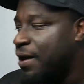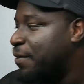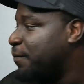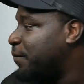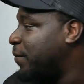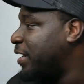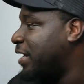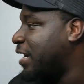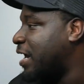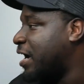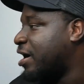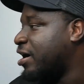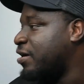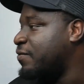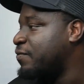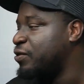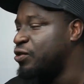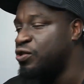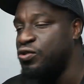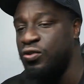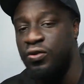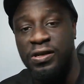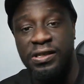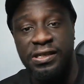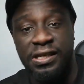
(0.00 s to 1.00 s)
Man, how can I be
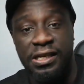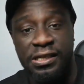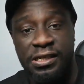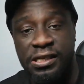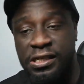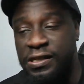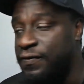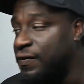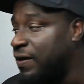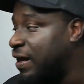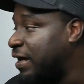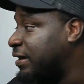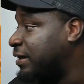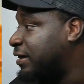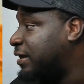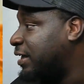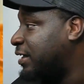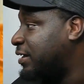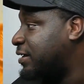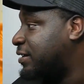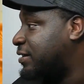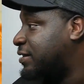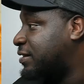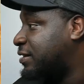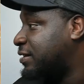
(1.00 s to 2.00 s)
so insensitive like
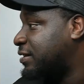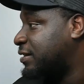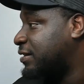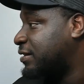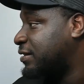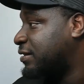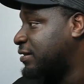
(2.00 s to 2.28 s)
this?